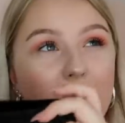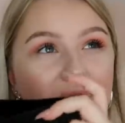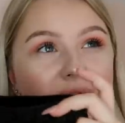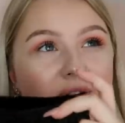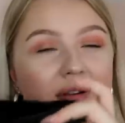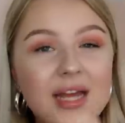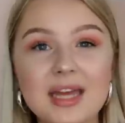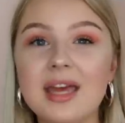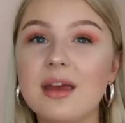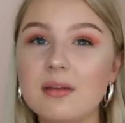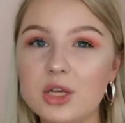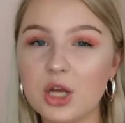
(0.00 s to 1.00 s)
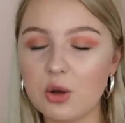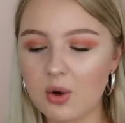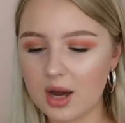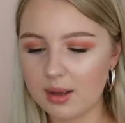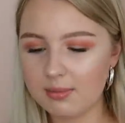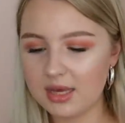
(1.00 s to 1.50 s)
covering, if you know
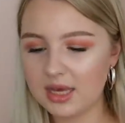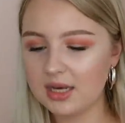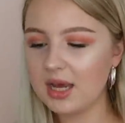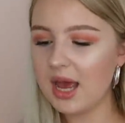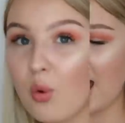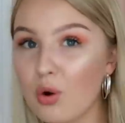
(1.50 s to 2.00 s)
what I mean.